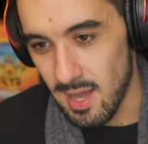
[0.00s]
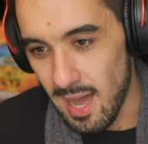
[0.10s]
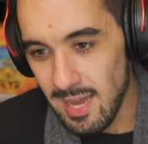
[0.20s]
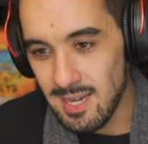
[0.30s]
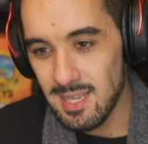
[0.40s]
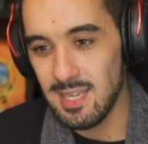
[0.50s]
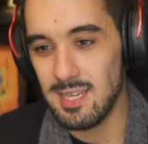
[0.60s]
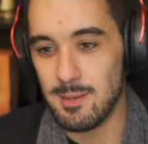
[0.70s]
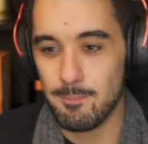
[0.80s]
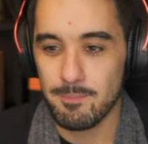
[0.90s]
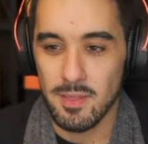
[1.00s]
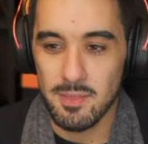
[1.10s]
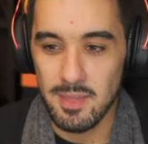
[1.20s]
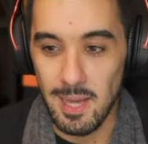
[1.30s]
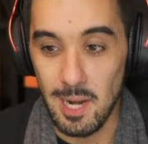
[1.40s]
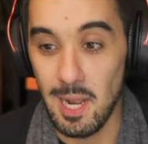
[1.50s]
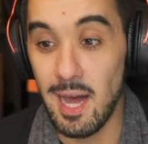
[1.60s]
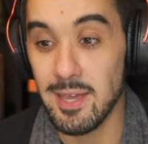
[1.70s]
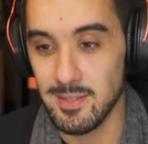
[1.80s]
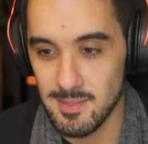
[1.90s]
I need the
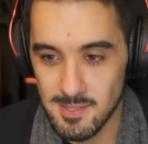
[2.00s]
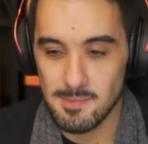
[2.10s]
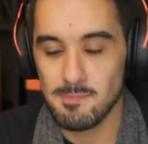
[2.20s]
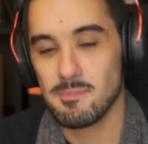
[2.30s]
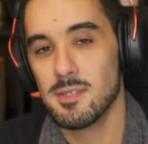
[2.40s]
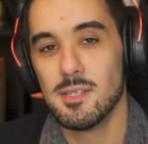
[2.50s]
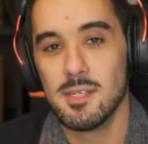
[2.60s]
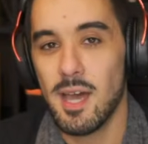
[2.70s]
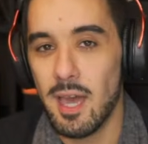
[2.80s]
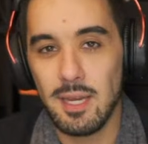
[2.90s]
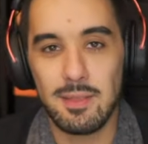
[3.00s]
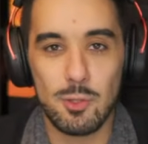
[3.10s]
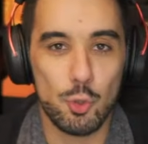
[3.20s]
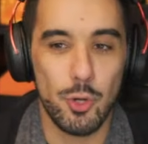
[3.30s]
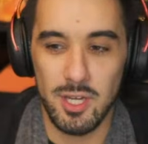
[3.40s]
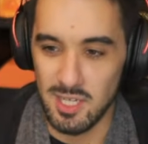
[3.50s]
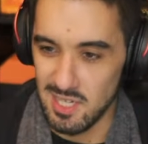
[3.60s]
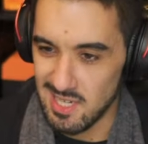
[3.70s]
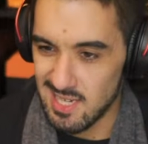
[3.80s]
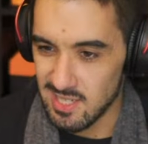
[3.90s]
alliance. I need the crane
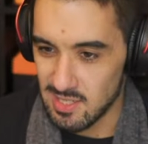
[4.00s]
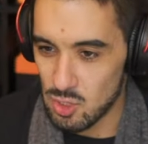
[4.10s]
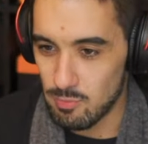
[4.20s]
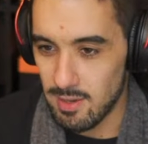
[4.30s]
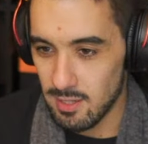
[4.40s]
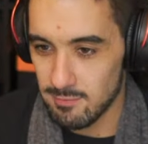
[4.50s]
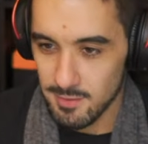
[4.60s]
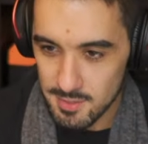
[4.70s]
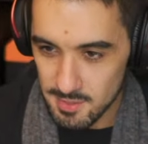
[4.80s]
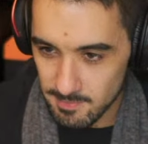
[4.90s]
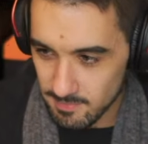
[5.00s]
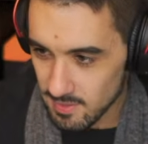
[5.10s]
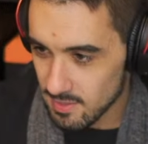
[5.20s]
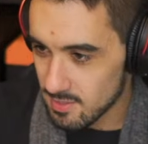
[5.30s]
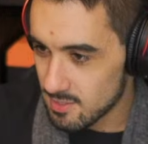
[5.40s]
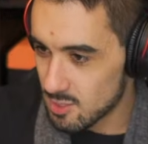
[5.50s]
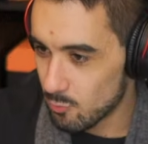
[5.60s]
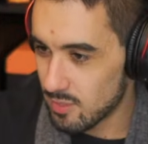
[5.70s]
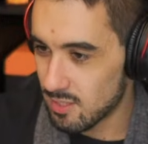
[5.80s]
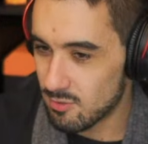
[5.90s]
alliance to manifest so
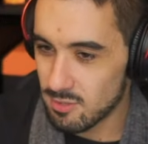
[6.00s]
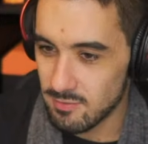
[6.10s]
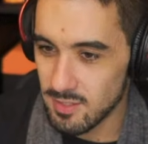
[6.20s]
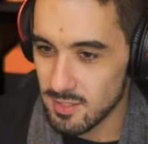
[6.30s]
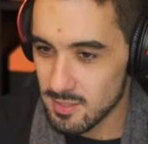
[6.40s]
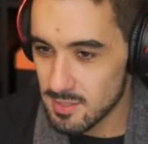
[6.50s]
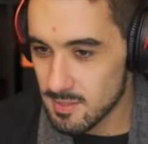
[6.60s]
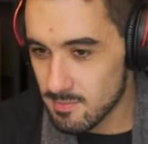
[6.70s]
we can traverse.